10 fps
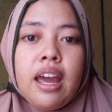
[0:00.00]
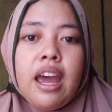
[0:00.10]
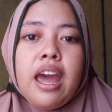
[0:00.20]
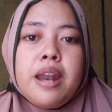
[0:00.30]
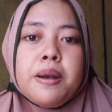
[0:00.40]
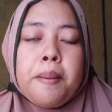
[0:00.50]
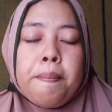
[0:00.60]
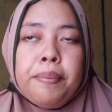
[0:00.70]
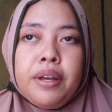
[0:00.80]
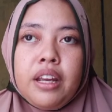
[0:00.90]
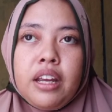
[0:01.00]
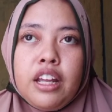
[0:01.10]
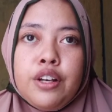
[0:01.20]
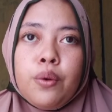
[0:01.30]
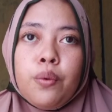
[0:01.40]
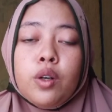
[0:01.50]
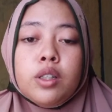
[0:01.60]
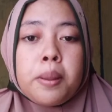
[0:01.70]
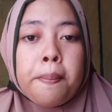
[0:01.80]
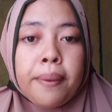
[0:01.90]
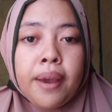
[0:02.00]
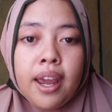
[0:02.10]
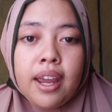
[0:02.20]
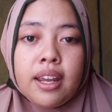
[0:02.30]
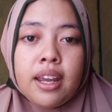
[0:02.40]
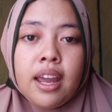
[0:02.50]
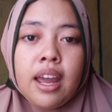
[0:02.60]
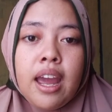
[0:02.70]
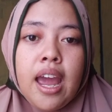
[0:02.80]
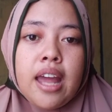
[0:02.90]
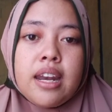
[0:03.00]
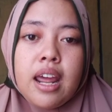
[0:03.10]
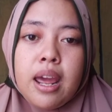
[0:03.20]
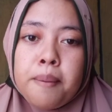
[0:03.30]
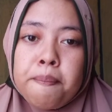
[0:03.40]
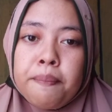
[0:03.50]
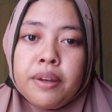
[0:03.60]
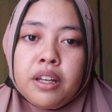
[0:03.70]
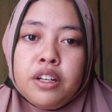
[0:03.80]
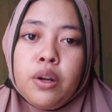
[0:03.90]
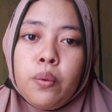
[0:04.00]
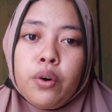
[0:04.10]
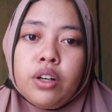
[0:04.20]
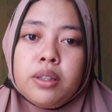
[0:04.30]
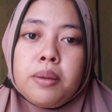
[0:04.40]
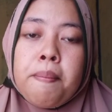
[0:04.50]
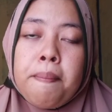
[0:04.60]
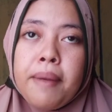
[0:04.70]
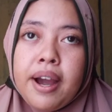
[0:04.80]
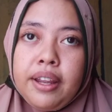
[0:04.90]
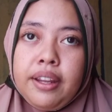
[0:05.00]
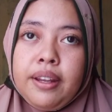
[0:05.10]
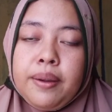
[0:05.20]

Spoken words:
and P in the word pay, and M in the word mine.